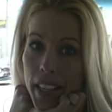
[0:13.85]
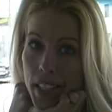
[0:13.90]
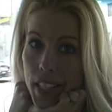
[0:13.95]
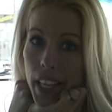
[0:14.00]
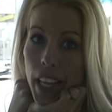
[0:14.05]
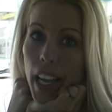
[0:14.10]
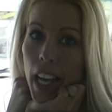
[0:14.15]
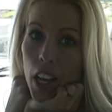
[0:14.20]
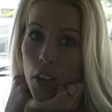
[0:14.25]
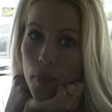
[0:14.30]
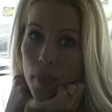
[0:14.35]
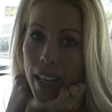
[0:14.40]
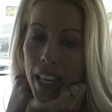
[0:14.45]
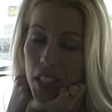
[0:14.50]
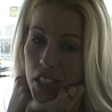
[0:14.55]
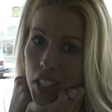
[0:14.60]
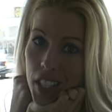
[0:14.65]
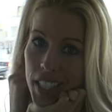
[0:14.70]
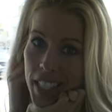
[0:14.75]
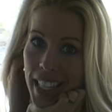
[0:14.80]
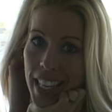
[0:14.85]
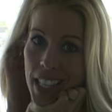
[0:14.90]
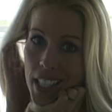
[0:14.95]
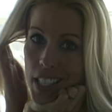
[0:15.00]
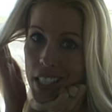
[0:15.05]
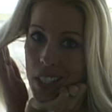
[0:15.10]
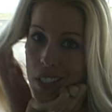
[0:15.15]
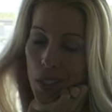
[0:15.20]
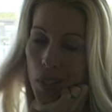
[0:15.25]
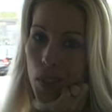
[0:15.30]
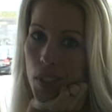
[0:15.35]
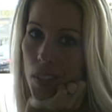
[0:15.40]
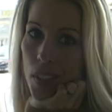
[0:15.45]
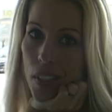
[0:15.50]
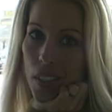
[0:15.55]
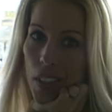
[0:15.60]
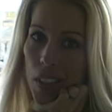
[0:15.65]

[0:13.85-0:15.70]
to have matching tattoos.